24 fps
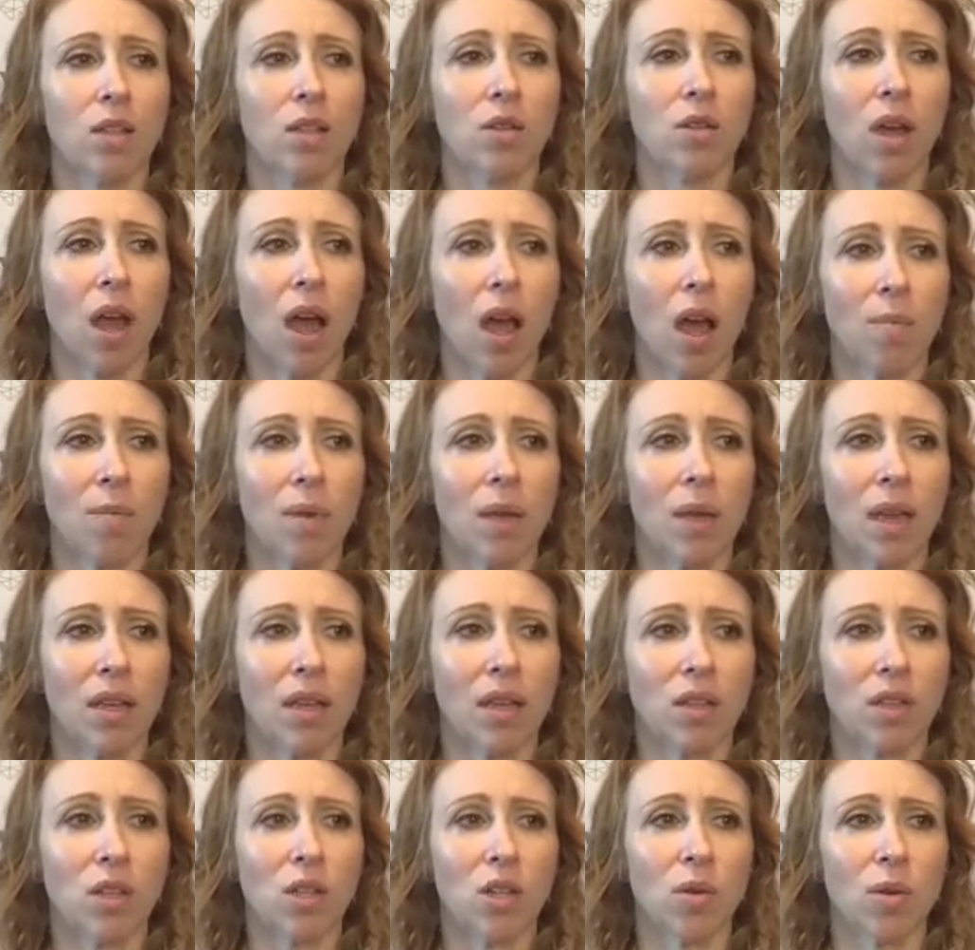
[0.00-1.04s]
come
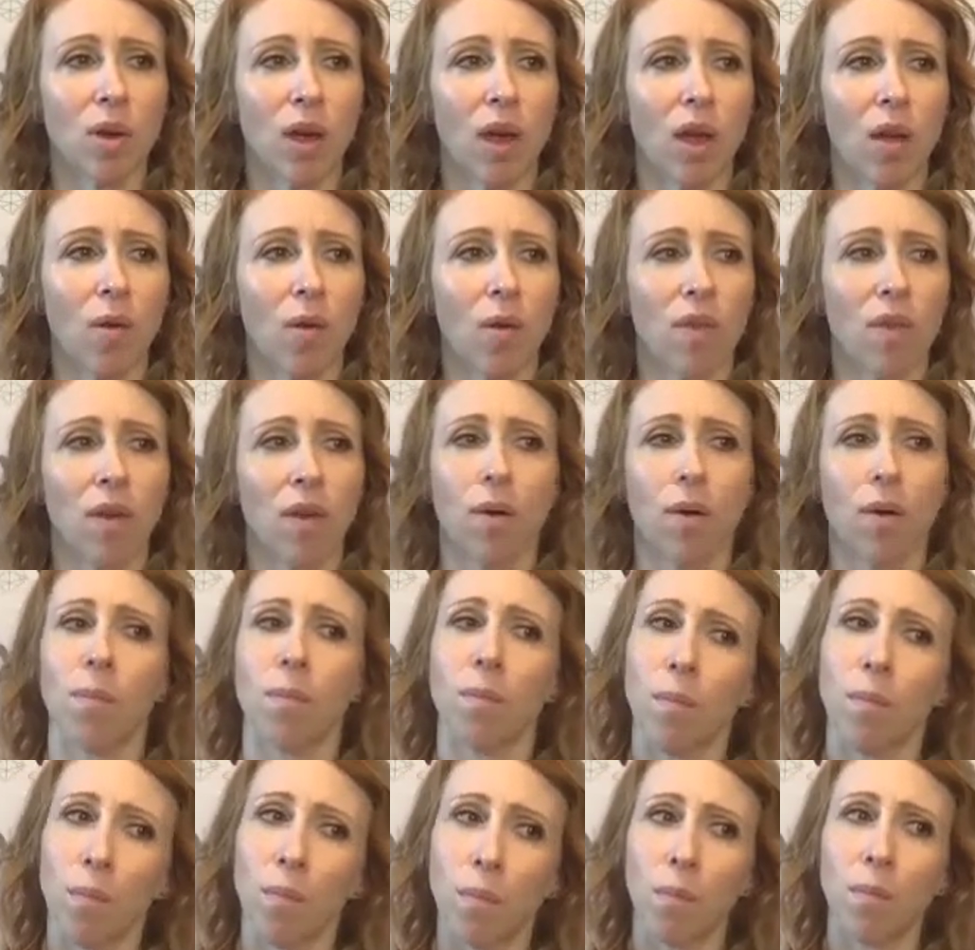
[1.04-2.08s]
into it with a
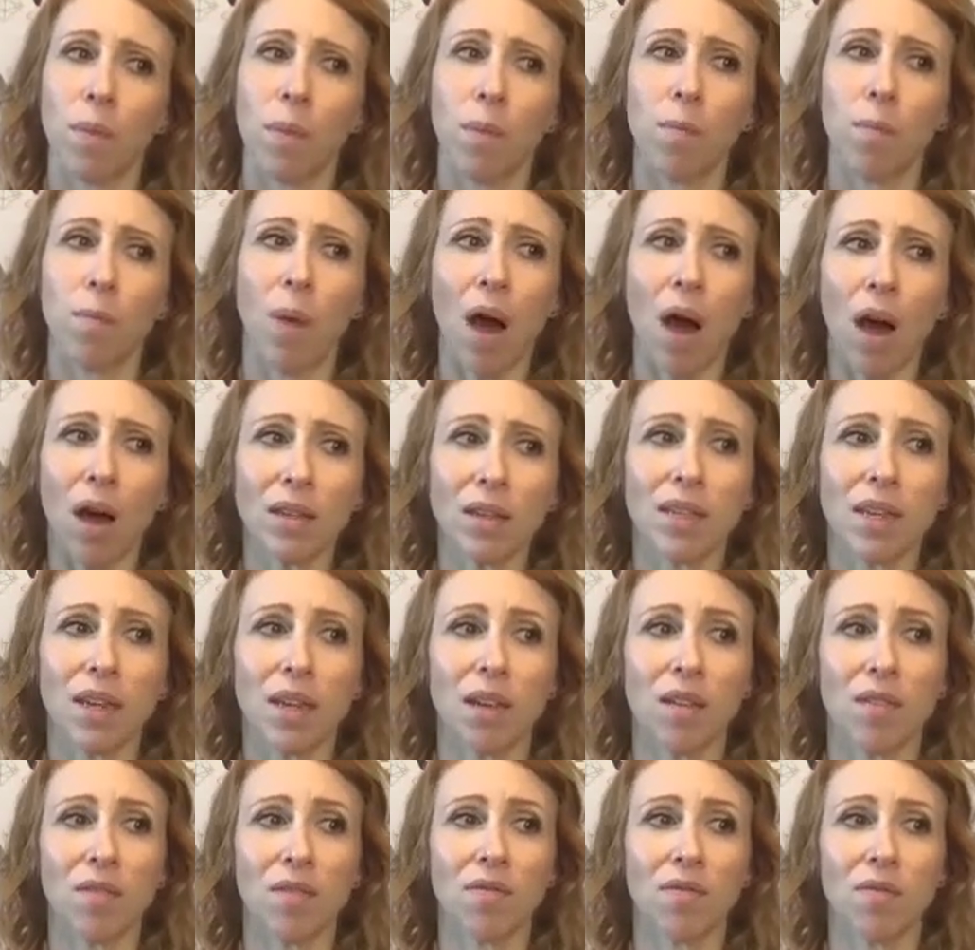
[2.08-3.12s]

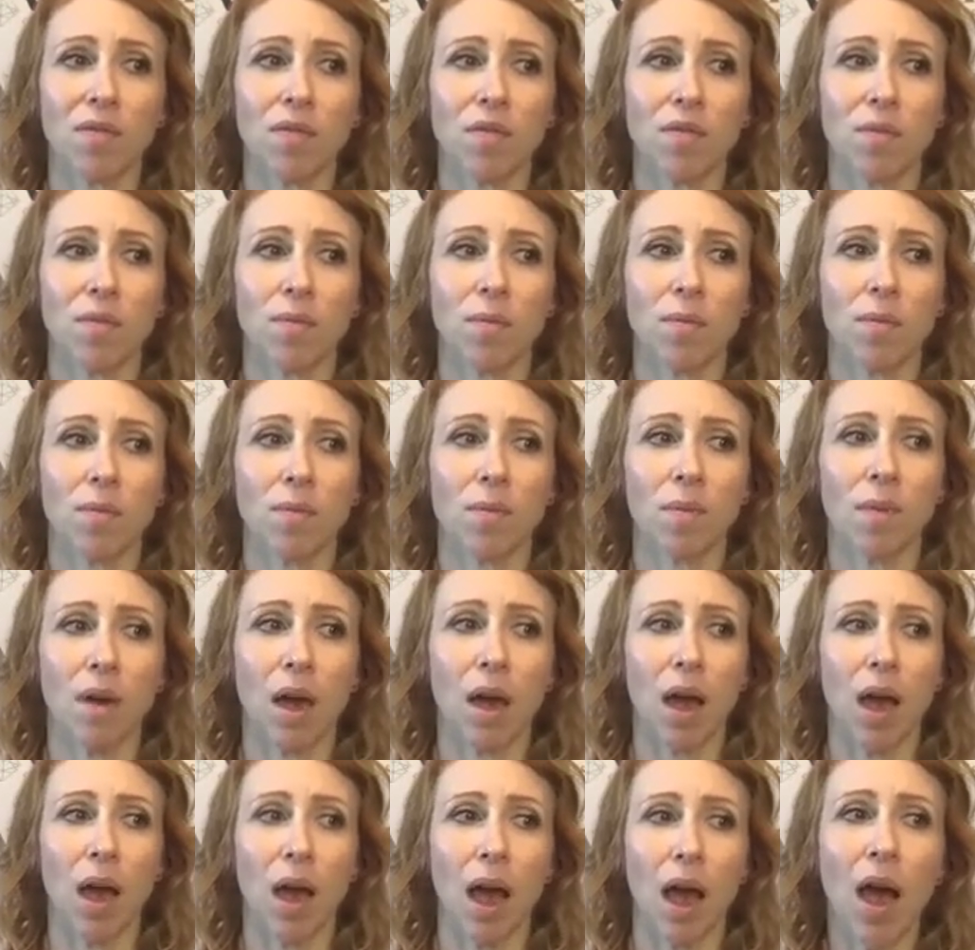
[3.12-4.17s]
positive
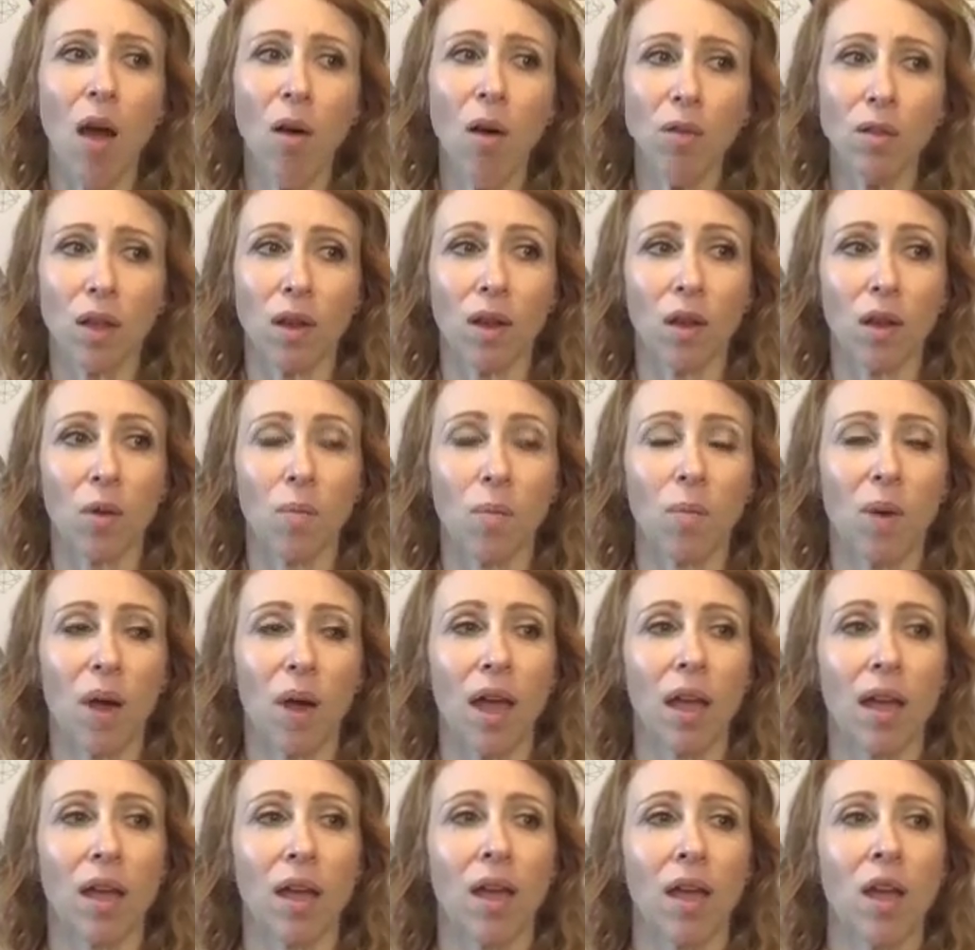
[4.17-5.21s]
outlook,
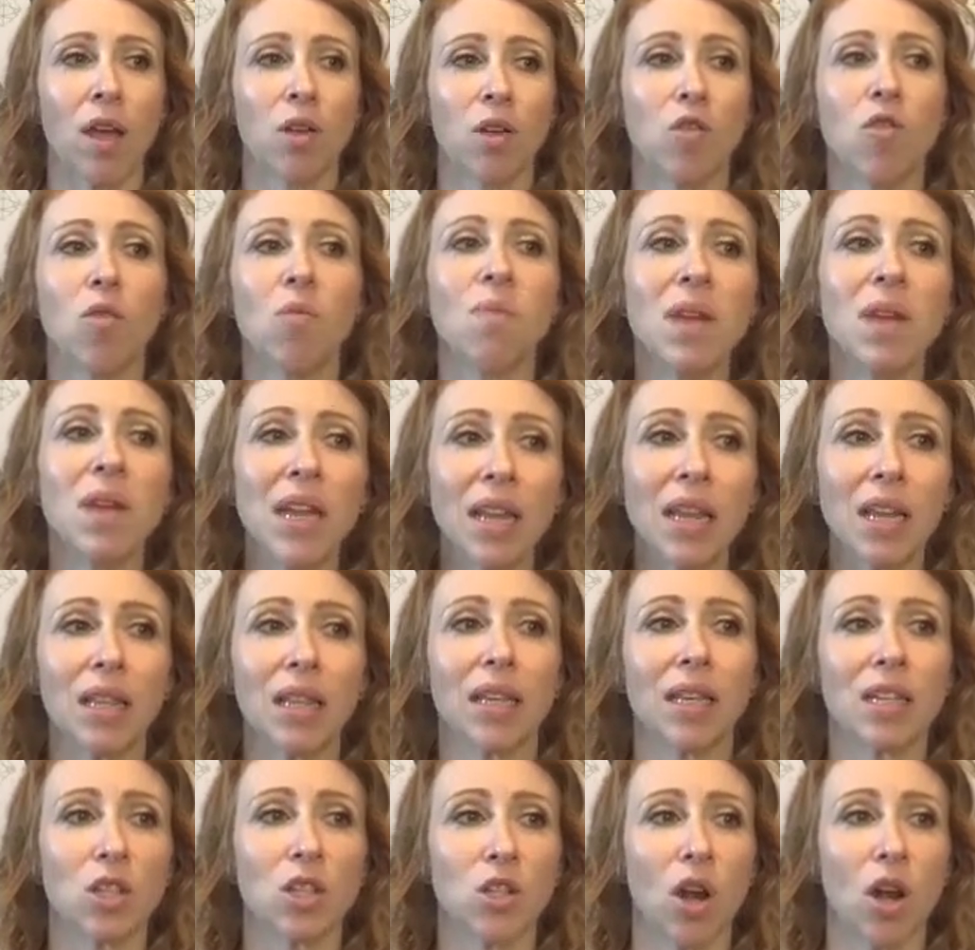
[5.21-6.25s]
but you
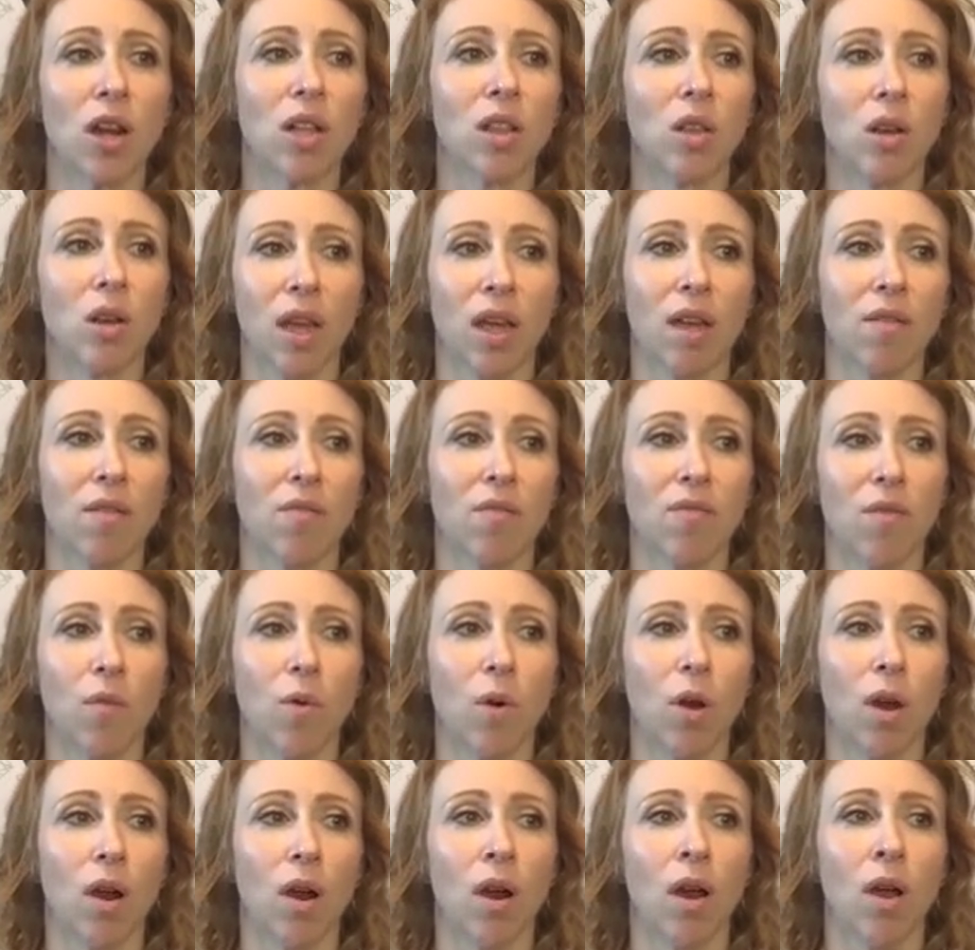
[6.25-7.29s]
immediately started looking
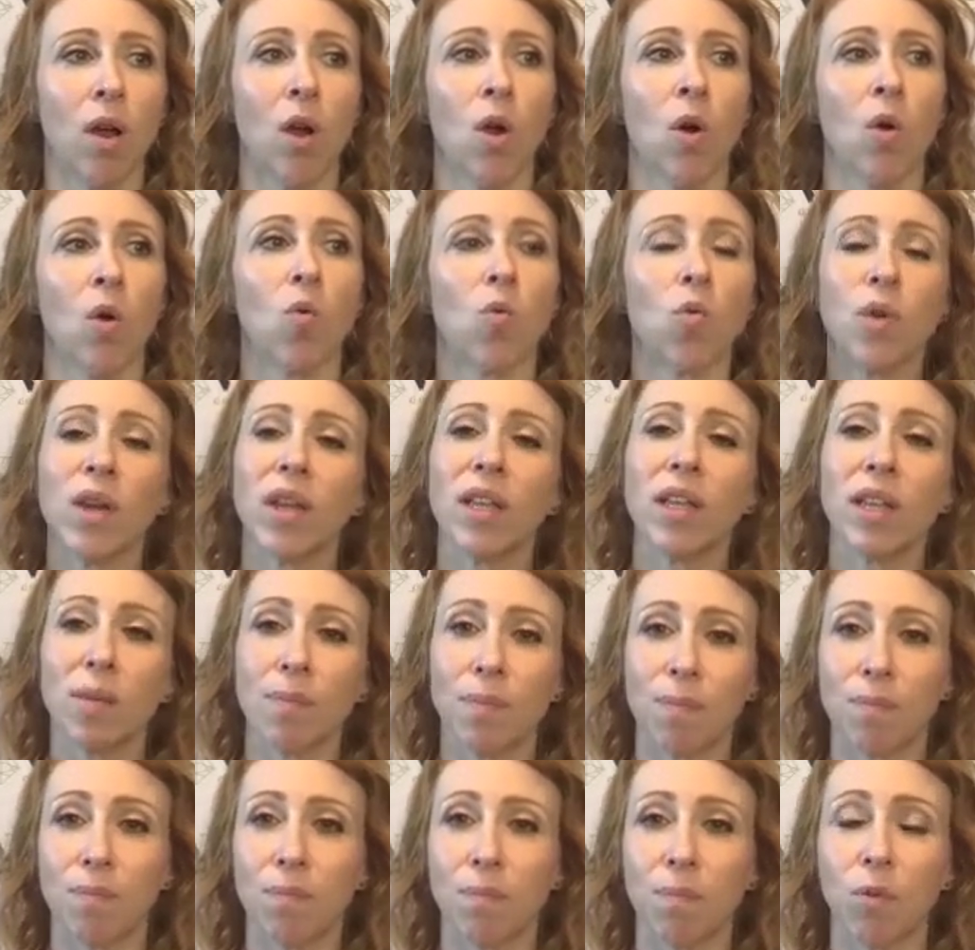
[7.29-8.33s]
for
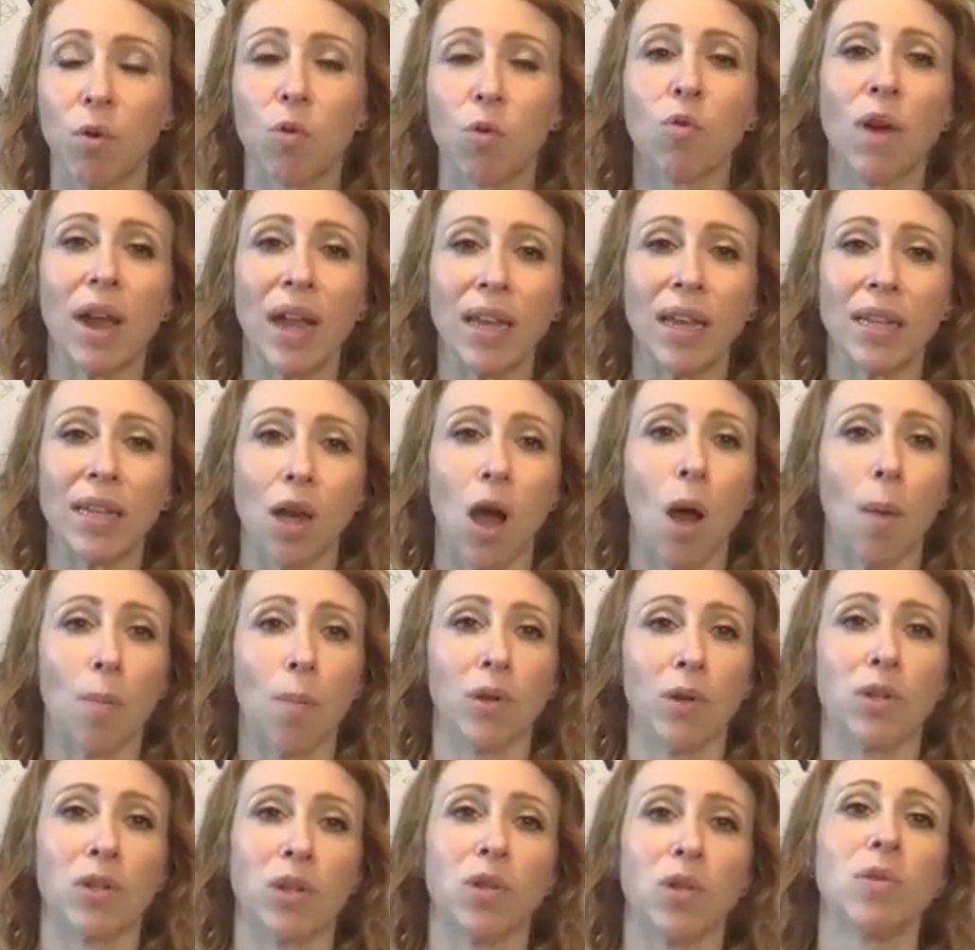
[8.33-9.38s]
really great
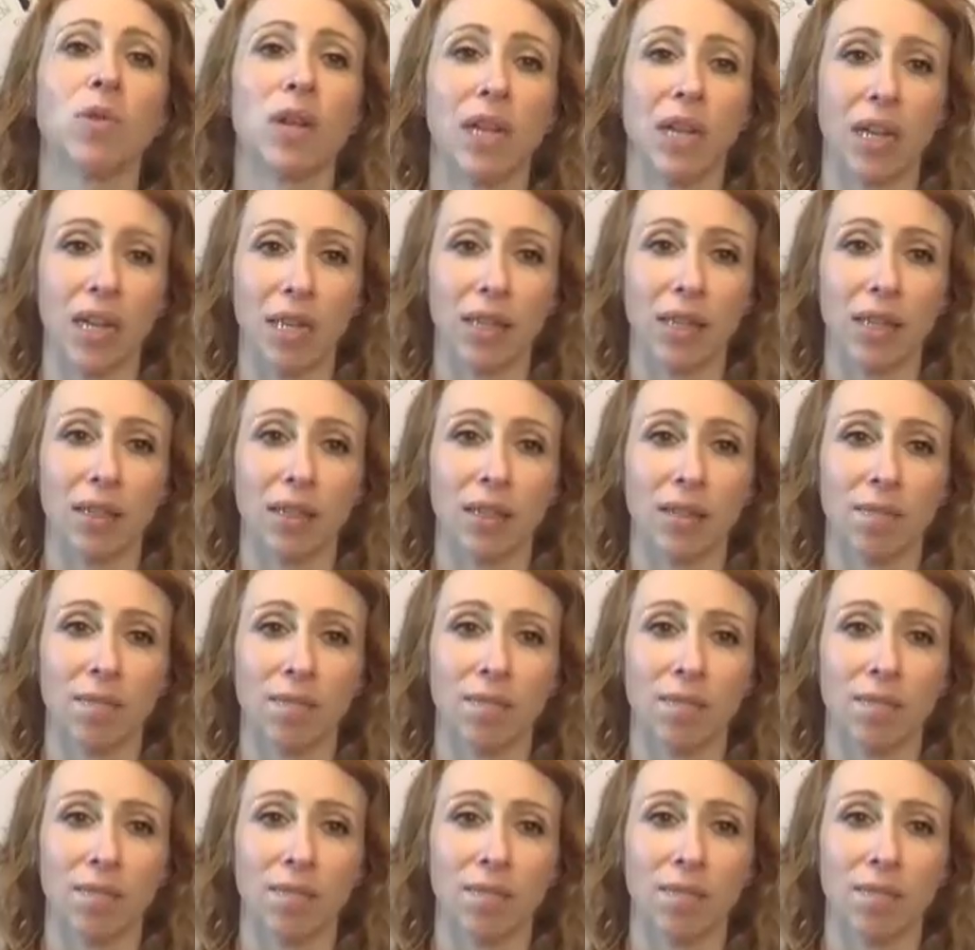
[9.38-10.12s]
opportunities.